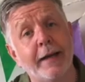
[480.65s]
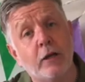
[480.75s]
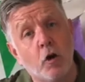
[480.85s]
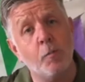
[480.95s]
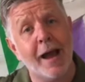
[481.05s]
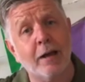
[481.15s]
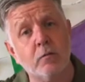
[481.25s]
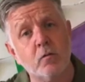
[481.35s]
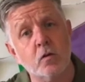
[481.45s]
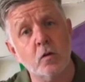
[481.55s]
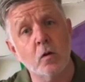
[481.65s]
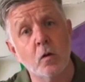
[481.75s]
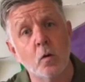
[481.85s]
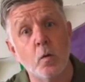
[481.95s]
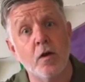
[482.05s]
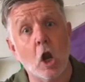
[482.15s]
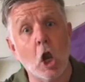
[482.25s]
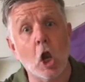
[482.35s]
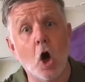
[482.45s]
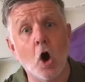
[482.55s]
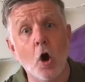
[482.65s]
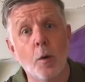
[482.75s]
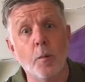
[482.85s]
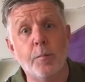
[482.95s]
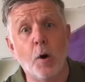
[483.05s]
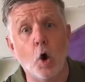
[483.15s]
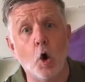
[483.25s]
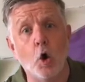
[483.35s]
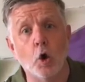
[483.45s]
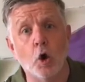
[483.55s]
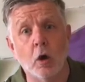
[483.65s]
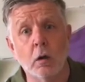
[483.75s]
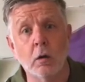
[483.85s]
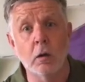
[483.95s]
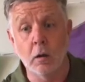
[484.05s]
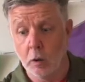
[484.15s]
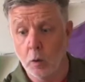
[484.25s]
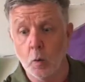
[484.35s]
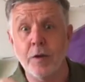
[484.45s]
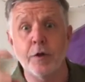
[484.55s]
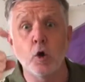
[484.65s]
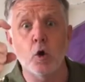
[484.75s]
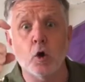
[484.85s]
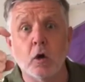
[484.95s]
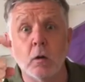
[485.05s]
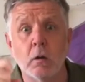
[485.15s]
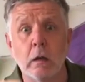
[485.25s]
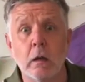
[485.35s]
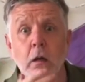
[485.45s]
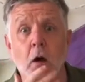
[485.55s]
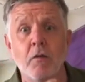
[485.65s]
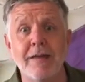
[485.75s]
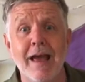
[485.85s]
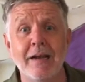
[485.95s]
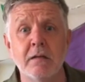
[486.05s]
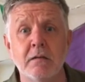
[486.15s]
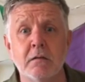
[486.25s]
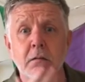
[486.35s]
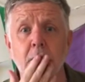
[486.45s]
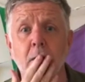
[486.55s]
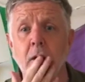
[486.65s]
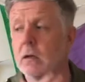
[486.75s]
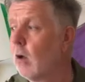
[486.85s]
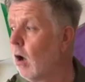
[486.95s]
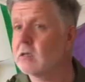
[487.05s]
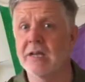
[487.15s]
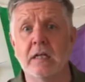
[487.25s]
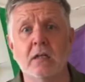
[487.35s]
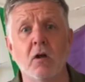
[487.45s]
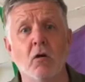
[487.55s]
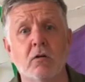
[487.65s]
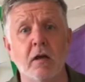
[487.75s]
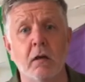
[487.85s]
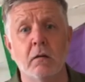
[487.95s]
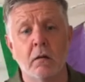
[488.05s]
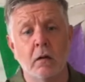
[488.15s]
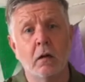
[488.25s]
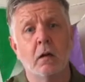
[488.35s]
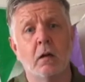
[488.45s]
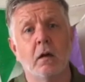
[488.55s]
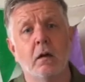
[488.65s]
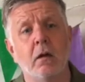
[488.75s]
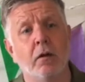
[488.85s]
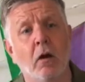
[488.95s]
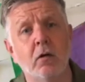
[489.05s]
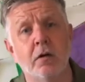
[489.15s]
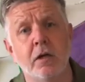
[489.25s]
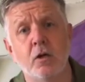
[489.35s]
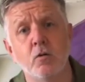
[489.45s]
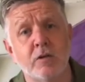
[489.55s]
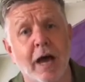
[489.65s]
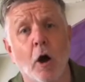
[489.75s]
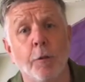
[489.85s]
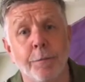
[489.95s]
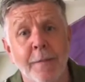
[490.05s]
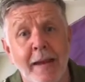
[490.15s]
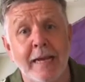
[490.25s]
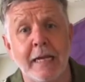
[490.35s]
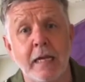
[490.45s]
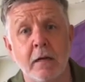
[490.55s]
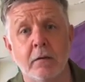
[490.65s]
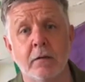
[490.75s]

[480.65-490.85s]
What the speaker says: and he come out with a long pole with a hook on the end. I said, doctor, you're not going to use that on me.